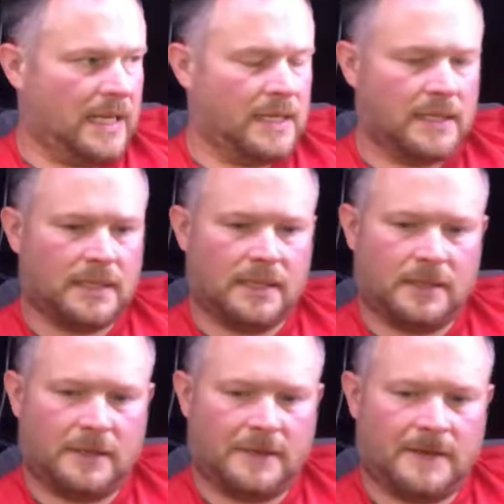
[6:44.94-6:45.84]

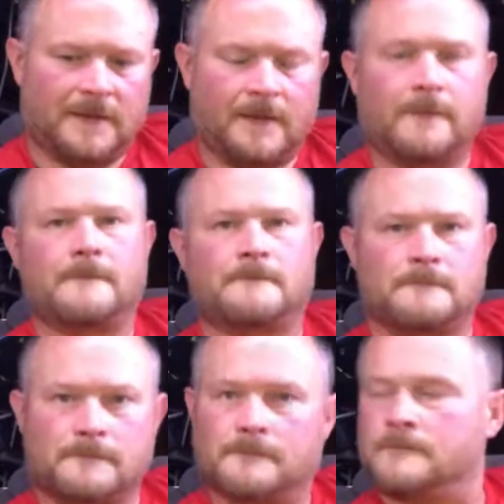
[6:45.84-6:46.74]

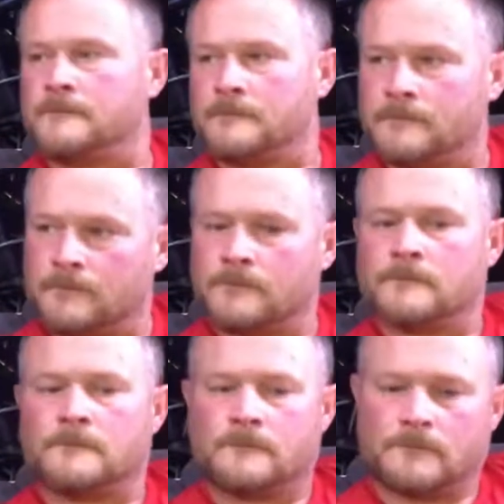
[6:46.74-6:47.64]

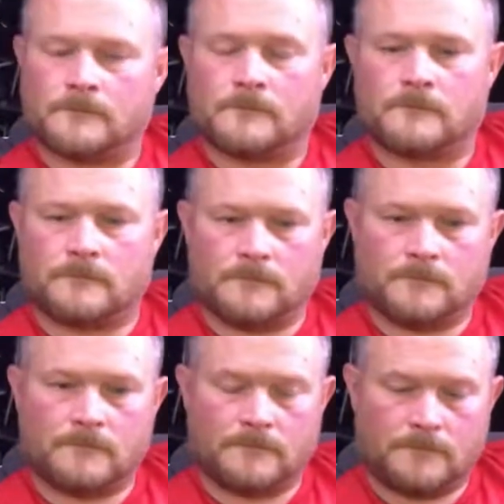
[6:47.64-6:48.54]

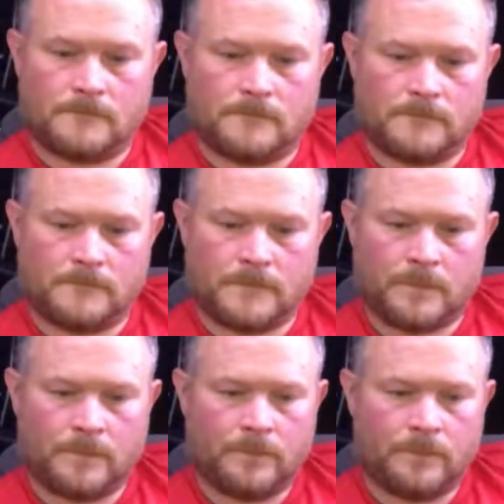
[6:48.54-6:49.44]

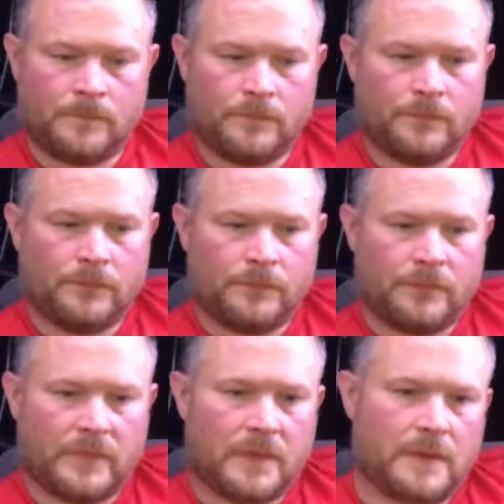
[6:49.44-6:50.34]

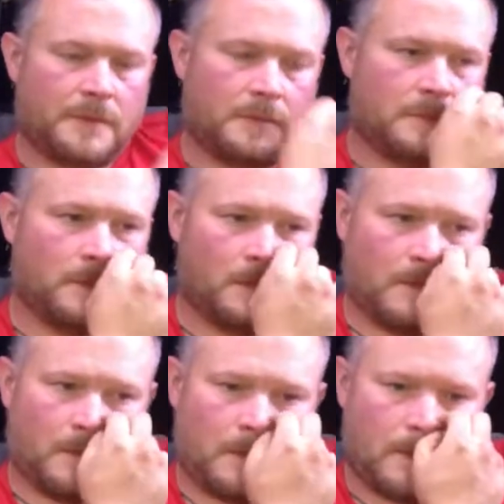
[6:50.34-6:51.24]
(not speaking)